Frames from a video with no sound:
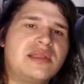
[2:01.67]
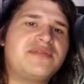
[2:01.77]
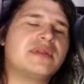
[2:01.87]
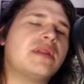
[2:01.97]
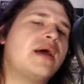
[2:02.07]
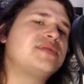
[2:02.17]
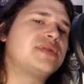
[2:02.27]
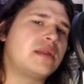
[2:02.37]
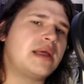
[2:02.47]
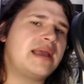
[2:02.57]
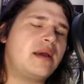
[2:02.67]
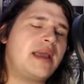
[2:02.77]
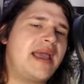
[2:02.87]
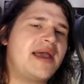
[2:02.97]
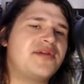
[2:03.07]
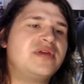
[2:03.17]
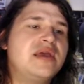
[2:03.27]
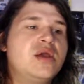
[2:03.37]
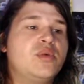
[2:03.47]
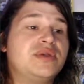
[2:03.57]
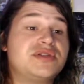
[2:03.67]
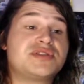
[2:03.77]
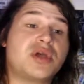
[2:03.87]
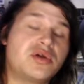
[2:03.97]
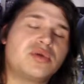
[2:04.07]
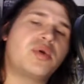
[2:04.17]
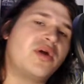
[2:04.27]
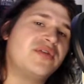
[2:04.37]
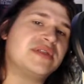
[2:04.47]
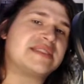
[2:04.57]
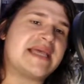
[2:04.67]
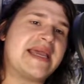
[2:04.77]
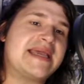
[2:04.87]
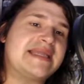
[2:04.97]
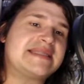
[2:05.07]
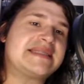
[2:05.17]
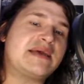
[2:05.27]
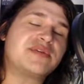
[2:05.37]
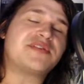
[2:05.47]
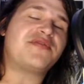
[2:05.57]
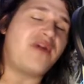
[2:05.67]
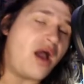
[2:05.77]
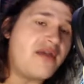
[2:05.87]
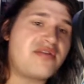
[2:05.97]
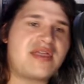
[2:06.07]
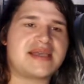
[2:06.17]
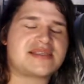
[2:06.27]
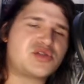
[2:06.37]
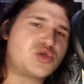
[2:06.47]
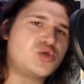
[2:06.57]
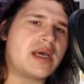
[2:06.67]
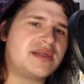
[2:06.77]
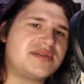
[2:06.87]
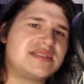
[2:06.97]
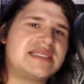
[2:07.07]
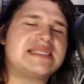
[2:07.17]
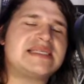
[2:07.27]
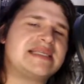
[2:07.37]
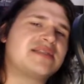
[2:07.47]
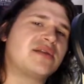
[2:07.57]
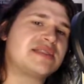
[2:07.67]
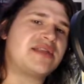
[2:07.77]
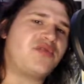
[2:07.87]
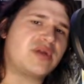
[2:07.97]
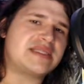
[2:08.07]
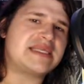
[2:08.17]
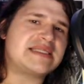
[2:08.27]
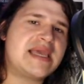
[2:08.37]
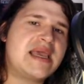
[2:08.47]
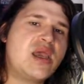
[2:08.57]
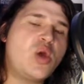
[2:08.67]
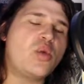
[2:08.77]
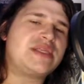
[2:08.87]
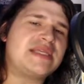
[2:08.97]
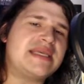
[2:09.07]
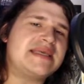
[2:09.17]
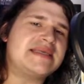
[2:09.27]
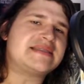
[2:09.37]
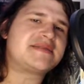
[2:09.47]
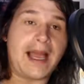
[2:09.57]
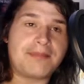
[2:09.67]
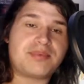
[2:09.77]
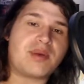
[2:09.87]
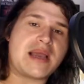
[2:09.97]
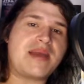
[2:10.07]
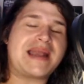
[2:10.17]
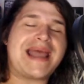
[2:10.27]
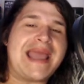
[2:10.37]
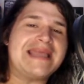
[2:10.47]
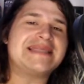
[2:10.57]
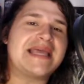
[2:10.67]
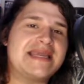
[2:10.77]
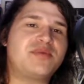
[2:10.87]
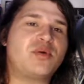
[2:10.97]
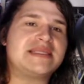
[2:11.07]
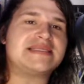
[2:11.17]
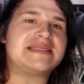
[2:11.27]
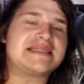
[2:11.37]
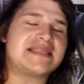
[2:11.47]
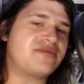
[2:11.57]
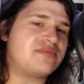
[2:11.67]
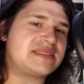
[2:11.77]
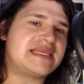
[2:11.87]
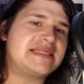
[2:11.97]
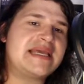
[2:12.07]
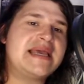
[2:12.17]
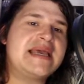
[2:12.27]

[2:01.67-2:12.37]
live the lifestyle I have, which is total profits, and that was $5,266.40, which is up by about 18.67%,